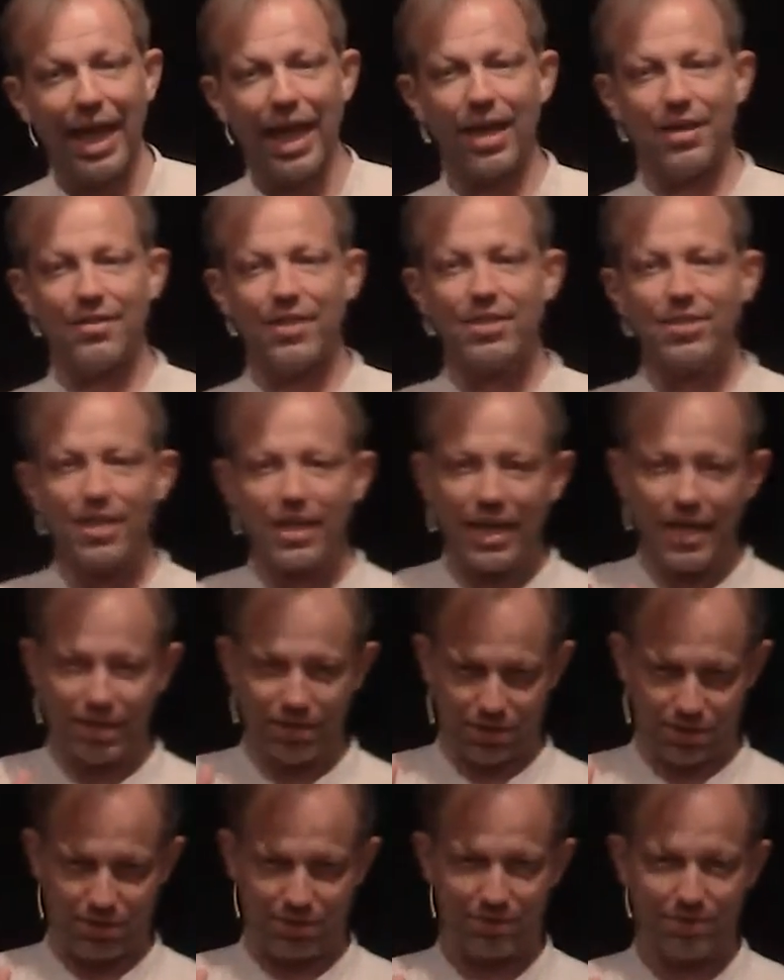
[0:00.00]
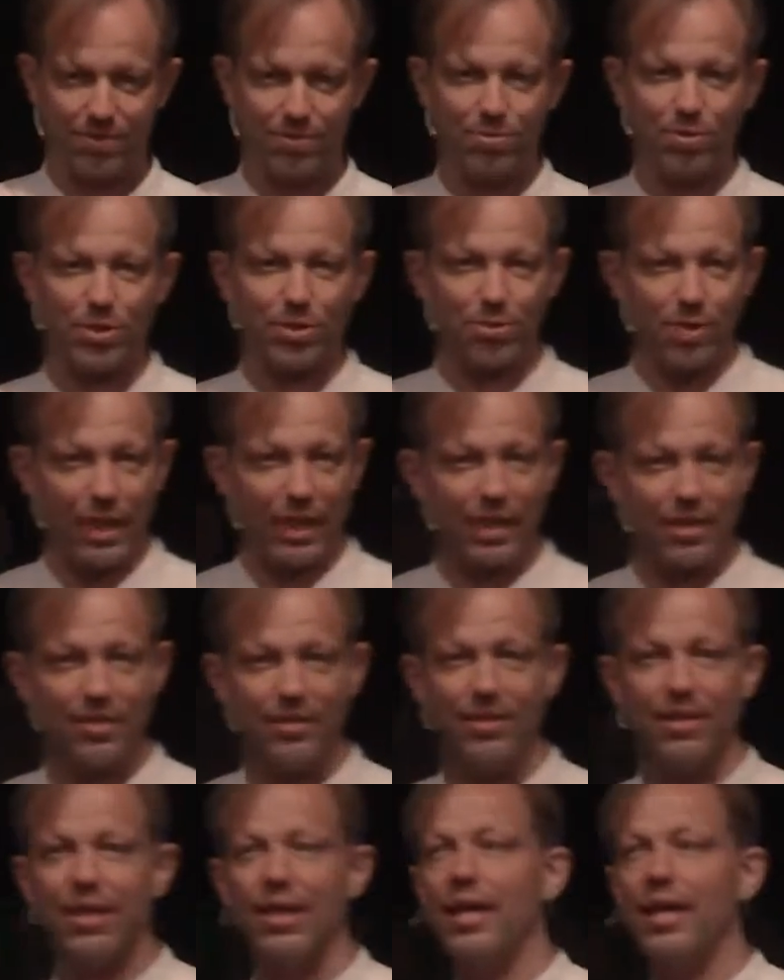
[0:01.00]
And this clicked with Crick.